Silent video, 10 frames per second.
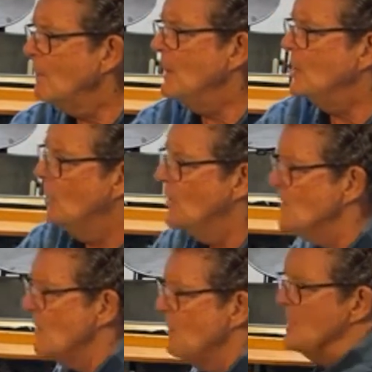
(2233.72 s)

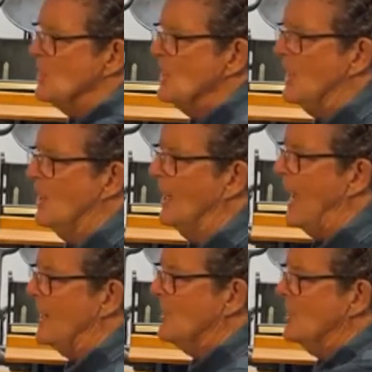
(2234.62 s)
Because of the single
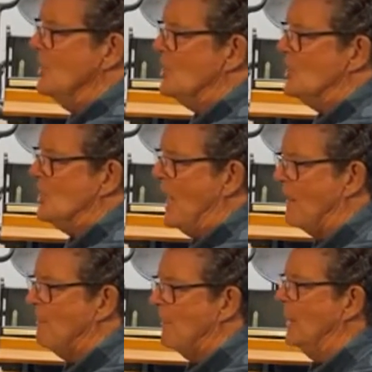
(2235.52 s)
action
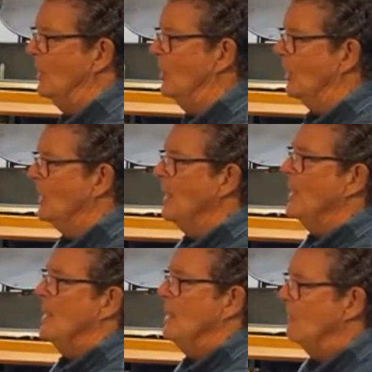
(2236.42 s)
stop and look.
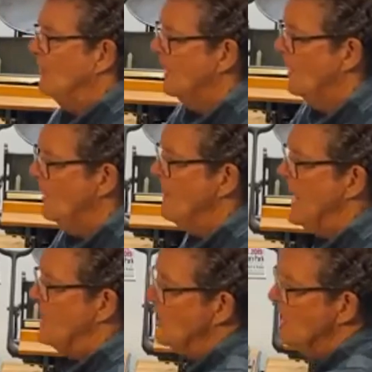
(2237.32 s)

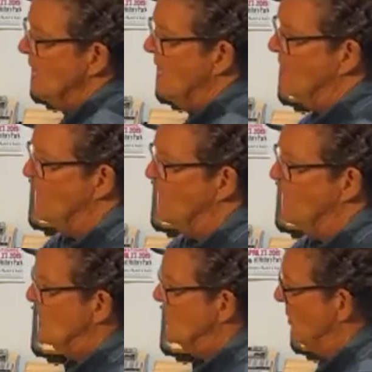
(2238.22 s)
Imagine if
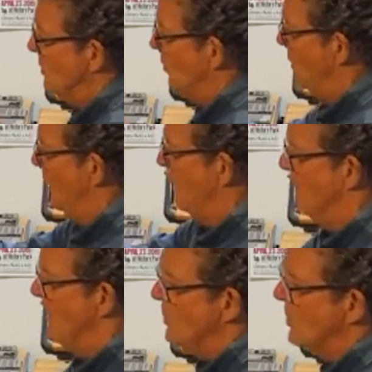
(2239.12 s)
this is on
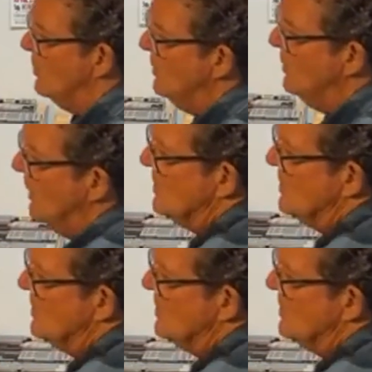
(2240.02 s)
a motor,